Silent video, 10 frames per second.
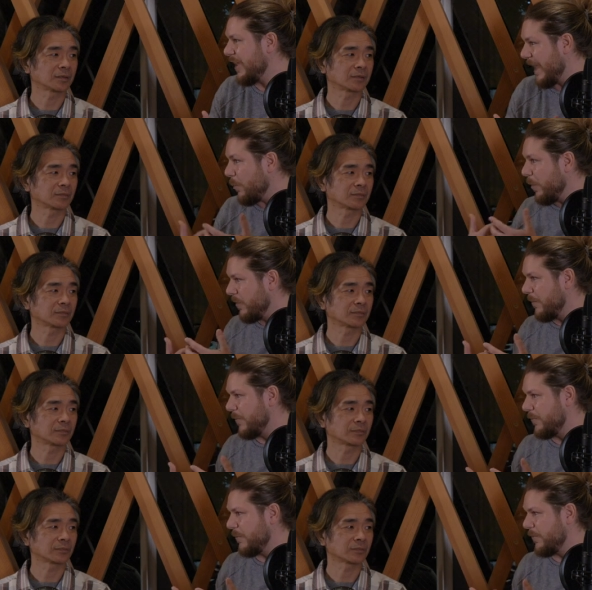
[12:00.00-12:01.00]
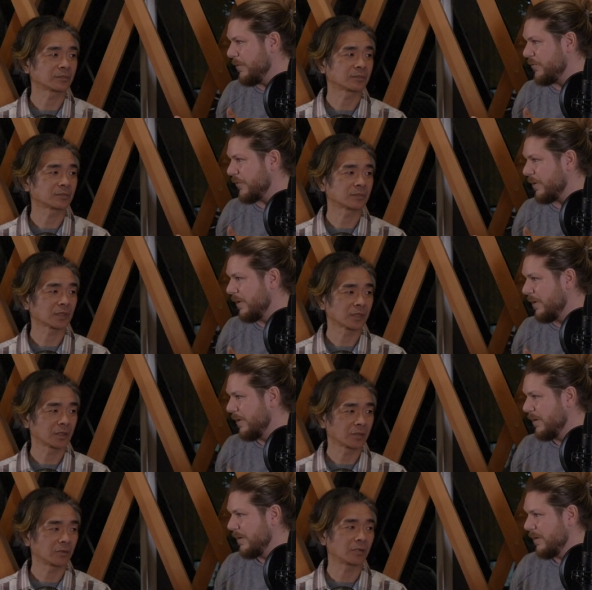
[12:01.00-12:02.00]
Speaker 1: take with them to the future.
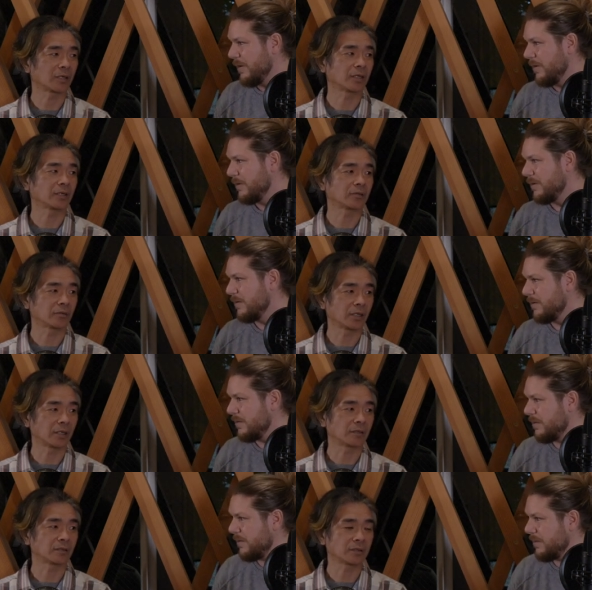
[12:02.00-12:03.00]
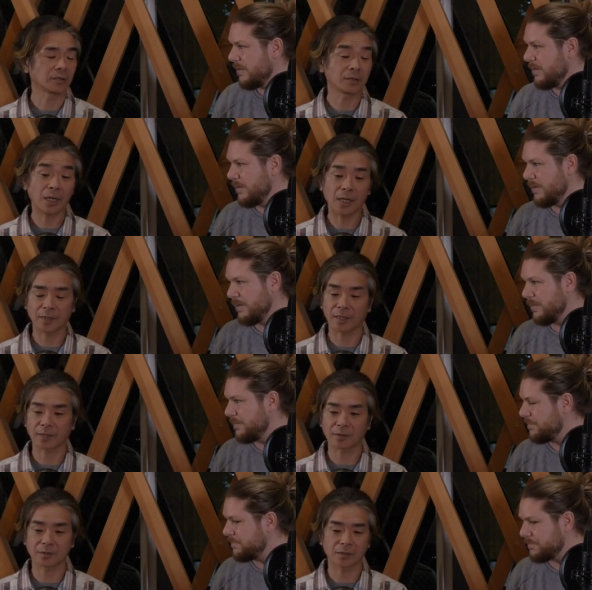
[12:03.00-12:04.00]
Right.
Speaker 2: Yeah, I
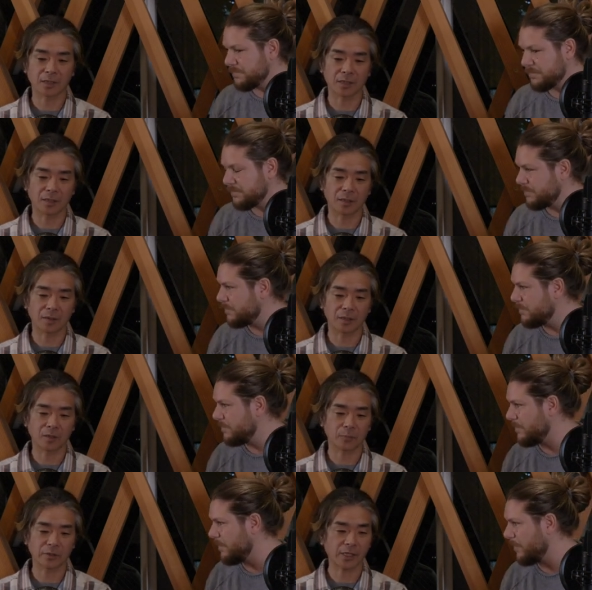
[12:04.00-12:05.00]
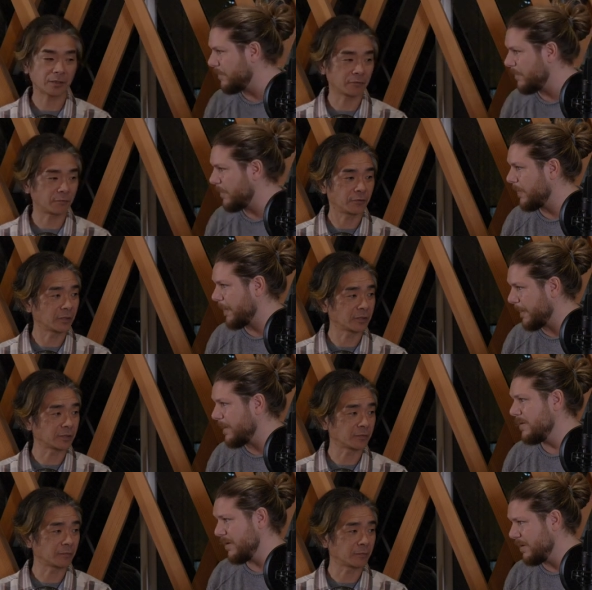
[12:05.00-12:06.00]
think it's, protecting foot
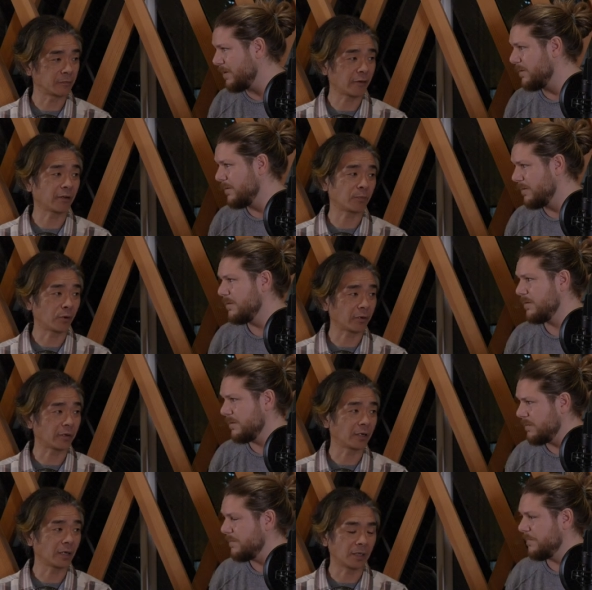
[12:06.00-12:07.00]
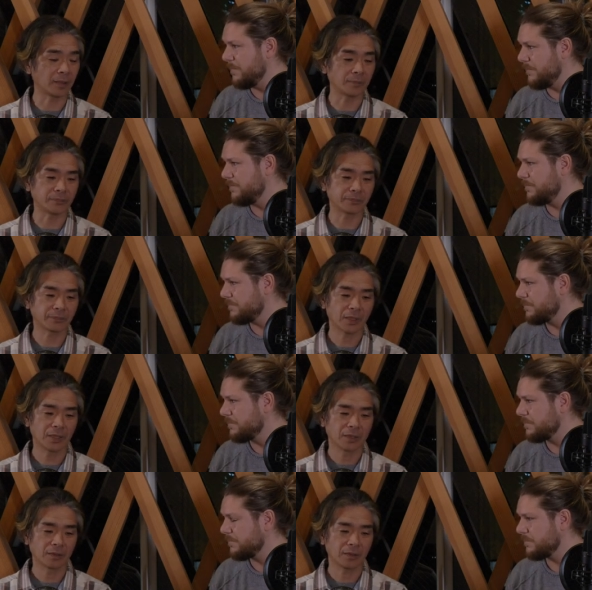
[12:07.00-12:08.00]
is very important.
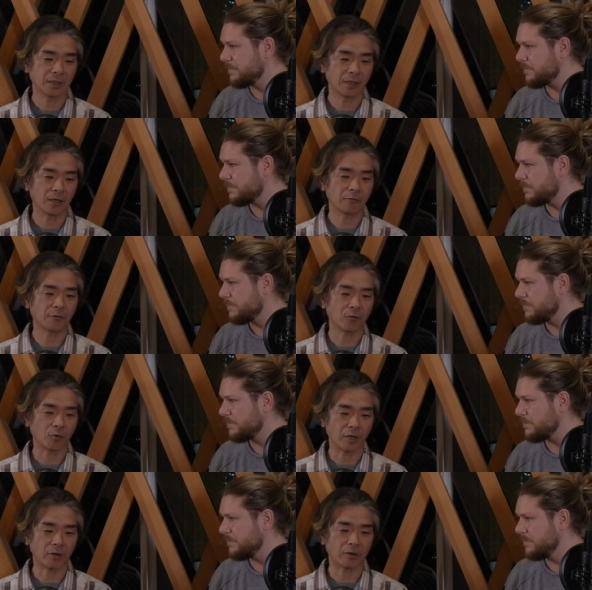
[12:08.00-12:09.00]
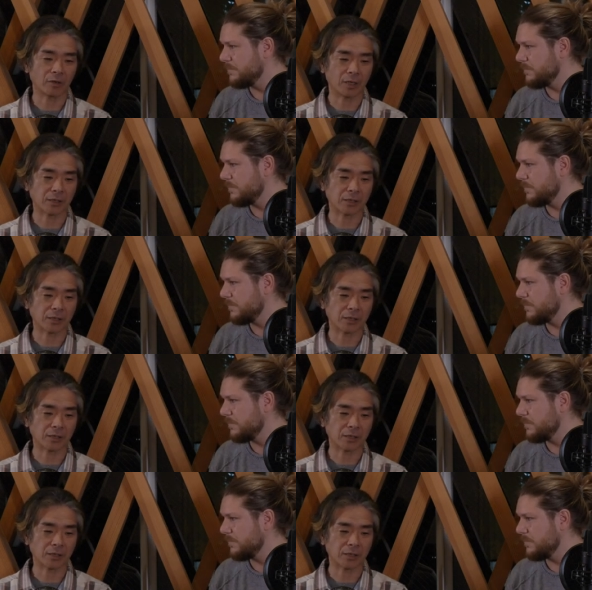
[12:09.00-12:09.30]
And our footwear